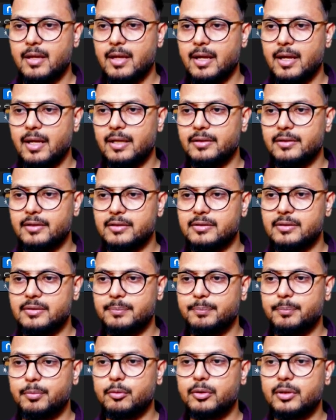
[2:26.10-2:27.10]
and just
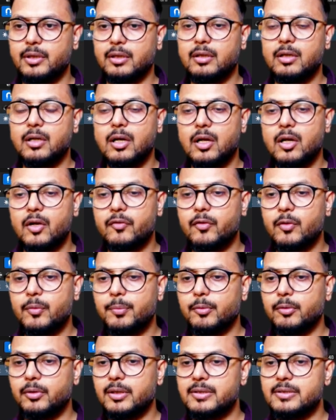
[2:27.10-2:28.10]
put a curve or
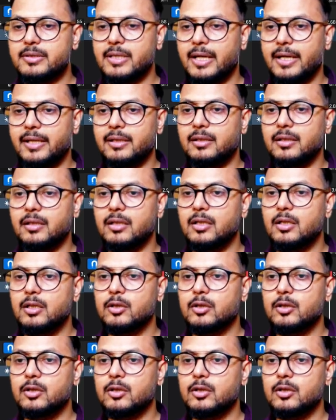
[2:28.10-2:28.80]
put a sign.